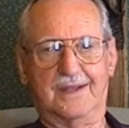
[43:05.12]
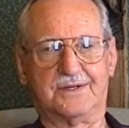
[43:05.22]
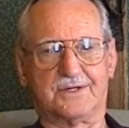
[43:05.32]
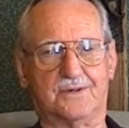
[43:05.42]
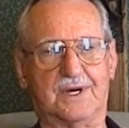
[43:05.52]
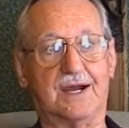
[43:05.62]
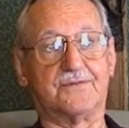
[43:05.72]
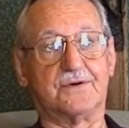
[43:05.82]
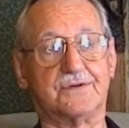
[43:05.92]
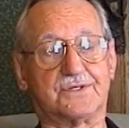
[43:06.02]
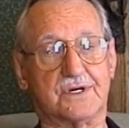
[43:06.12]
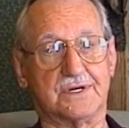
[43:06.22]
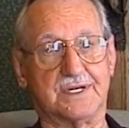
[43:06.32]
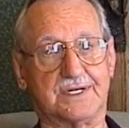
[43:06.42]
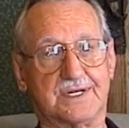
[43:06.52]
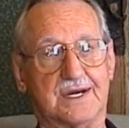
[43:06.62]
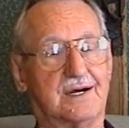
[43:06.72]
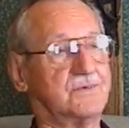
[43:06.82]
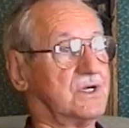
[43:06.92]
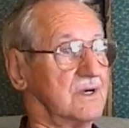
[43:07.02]
So after a certain length of
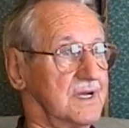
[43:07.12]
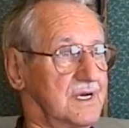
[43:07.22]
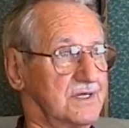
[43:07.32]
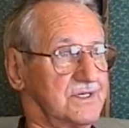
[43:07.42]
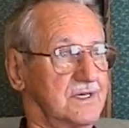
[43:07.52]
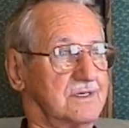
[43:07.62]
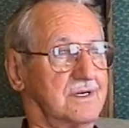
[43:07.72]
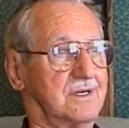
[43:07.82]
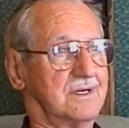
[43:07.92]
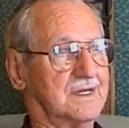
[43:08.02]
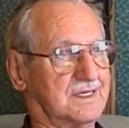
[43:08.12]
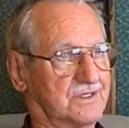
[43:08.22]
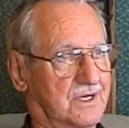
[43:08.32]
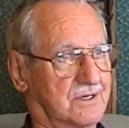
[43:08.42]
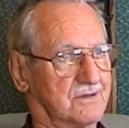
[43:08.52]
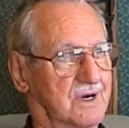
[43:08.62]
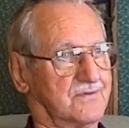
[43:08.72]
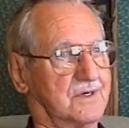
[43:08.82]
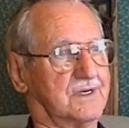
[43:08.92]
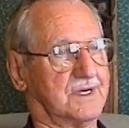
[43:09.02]
time, General Hays said, General
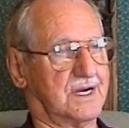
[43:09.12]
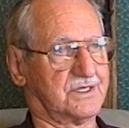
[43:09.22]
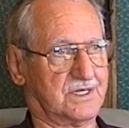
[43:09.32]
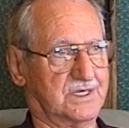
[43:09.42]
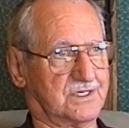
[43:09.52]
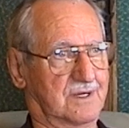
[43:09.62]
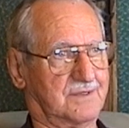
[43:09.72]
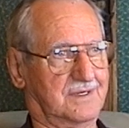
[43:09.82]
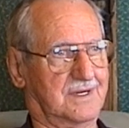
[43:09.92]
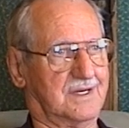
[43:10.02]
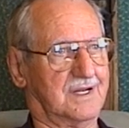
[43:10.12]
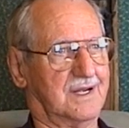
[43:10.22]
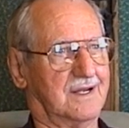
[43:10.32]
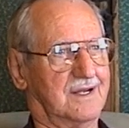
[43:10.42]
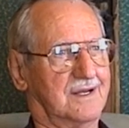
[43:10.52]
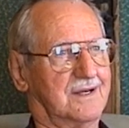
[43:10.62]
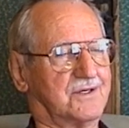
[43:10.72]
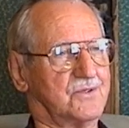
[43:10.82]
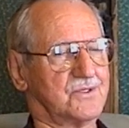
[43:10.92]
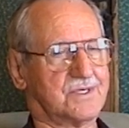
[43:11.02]
Ruffner, could I say something? And
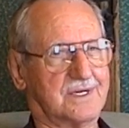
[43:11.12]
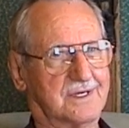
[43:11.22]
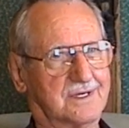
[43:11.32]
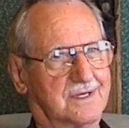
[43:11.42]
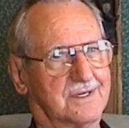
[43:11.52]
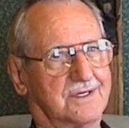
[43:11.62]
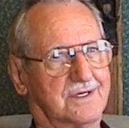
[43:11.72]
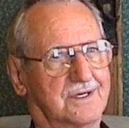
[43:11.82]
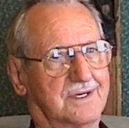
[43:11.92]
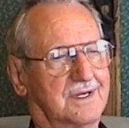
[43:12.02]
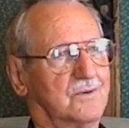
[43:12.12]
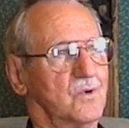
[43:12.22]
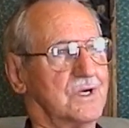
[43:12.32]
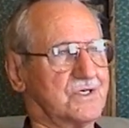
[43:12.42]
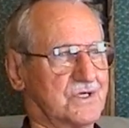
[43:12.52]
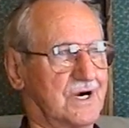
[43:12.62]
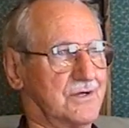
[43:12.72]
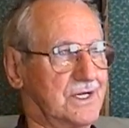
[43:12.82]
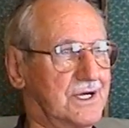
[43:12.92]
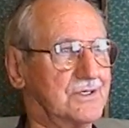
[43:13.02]
of course, one
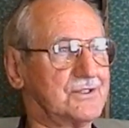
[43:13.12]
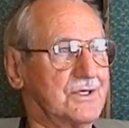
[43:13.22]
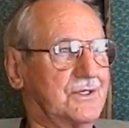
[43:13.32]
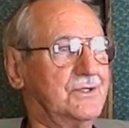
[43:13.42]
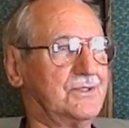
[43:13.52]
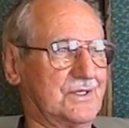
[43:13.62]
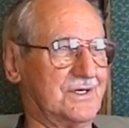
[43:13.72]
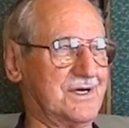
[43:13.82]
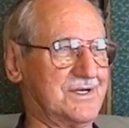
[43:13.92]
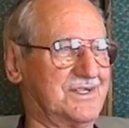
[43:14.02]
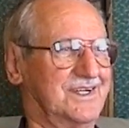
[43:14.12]
star yields to two stars.